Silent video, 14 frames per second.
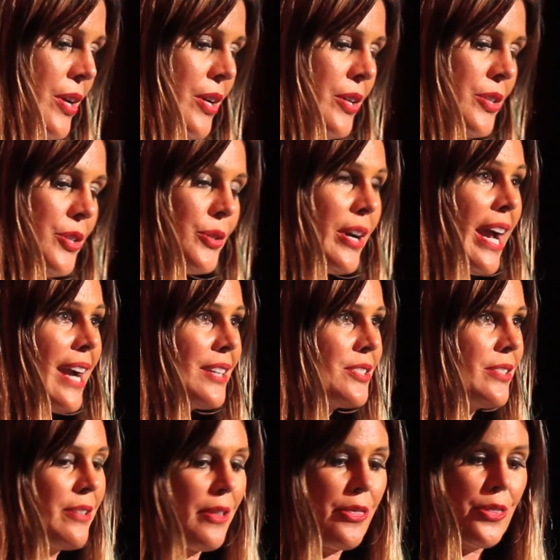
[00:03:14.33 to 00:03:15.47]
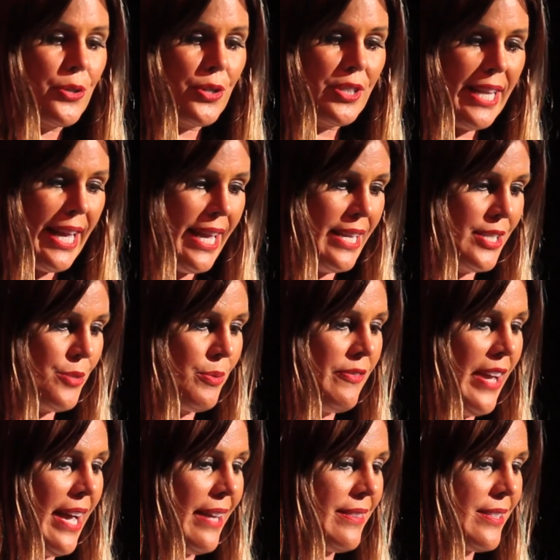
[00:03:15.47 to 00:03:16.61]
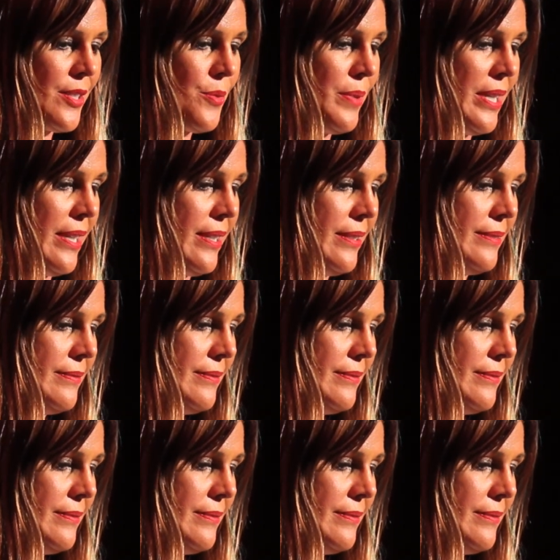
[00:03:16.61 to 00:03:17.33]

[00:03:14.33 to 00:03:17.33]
You're actually the third case we've had this week.